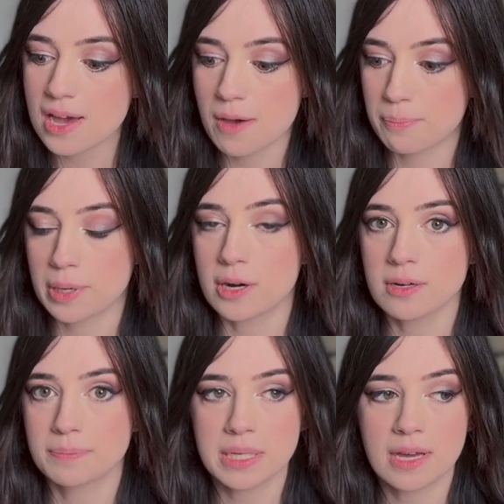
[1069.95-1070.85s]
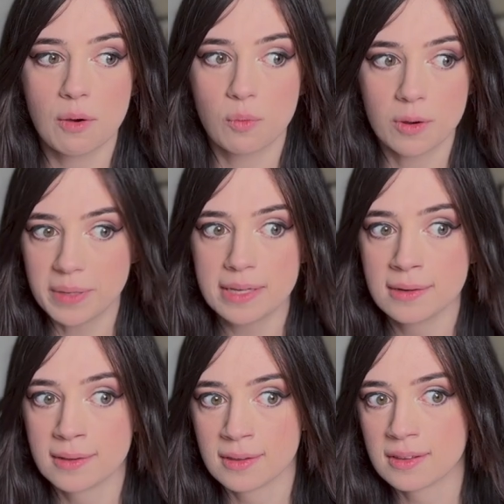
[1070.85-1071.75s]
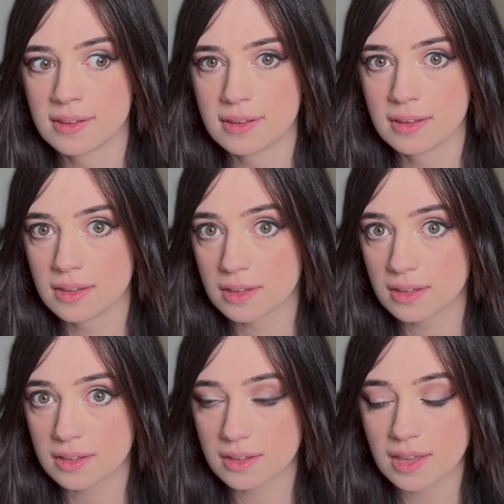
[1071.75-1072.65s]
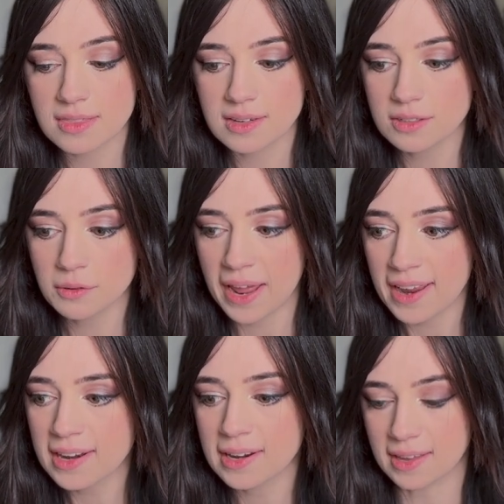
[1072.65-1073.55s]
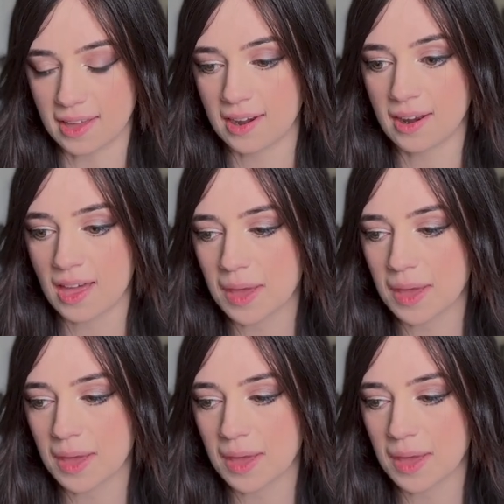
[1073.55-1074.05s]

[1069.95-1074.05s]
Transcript: a woman? And then you'd hate it again.